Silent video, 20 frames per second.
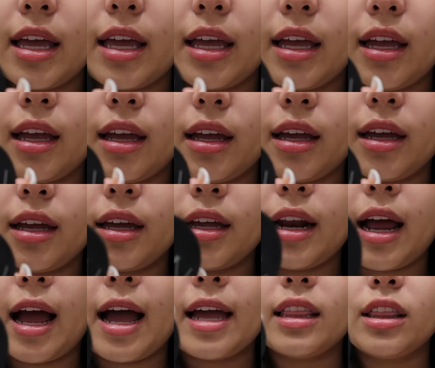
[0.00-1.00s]

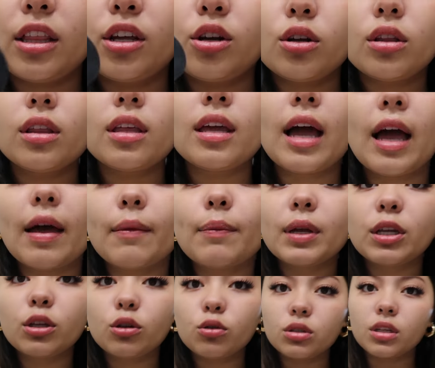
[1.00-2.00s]
And I literally have
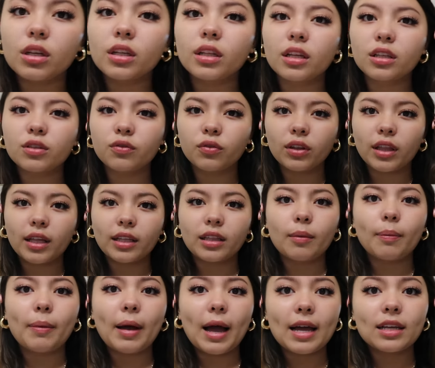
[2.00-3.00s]
been using this for like
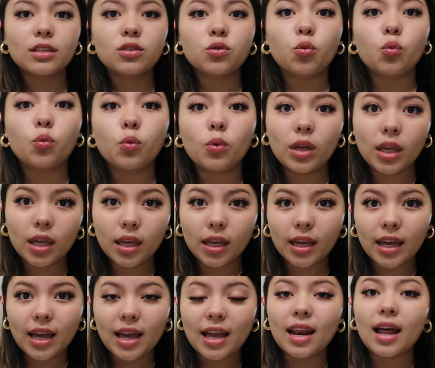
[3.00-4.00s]
the past week,
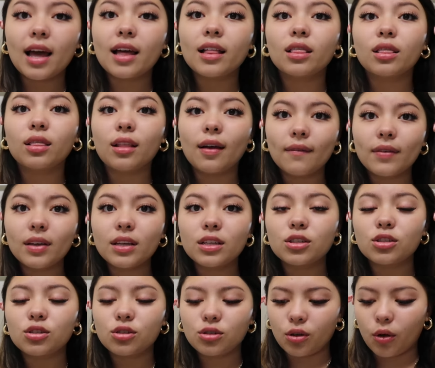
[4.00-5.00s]
and I love it
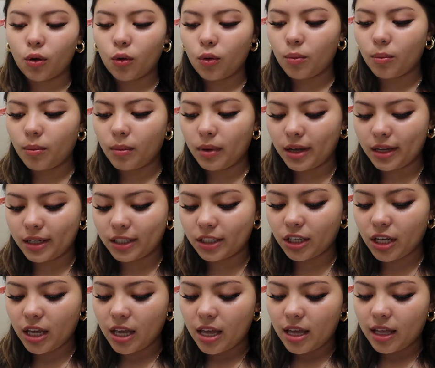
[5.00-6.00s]
so much.
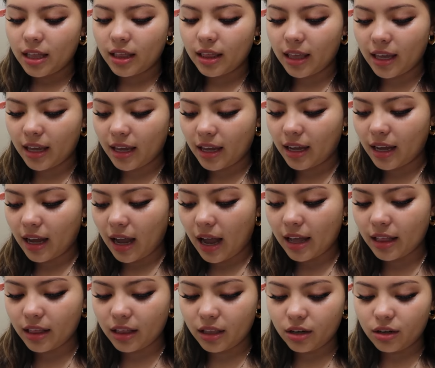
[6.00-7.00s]
Like,
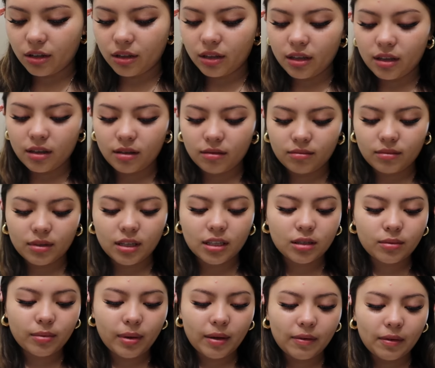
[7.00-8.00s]
I literally, this
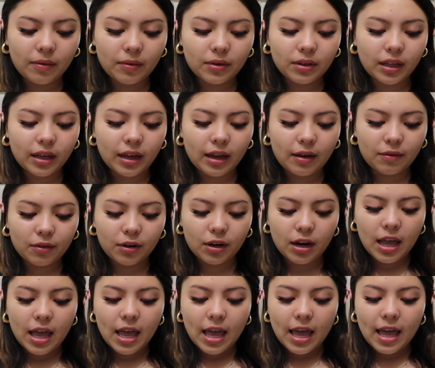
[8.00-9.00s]
is my favorite thing ever.
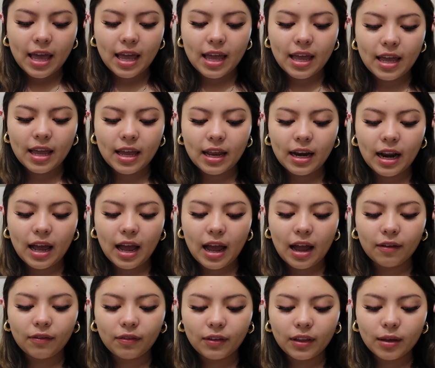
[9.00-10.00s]
And
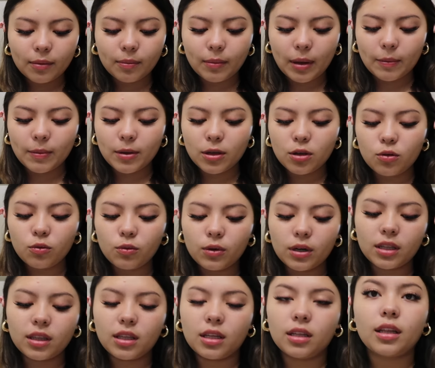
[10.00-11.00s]
I feel like maybe you
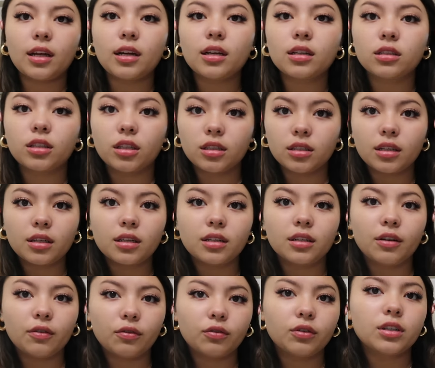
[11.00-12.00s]
wouldn't think that it does any
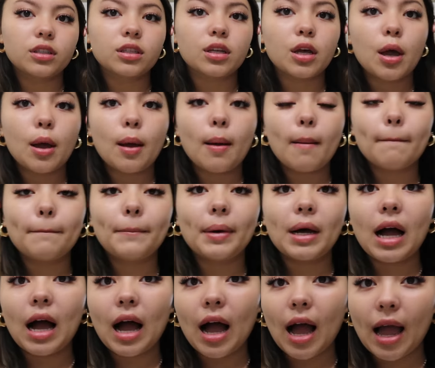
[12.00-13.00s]
difference,
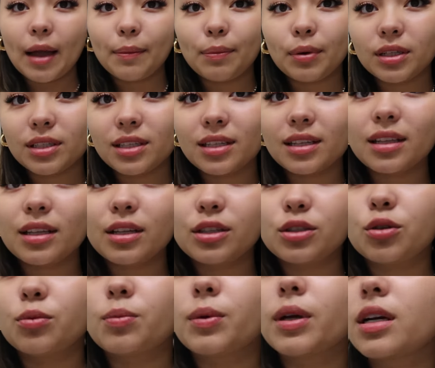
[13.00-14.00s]
but I personally
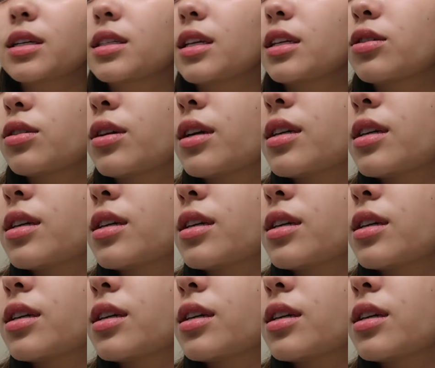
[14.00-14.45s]
do because as you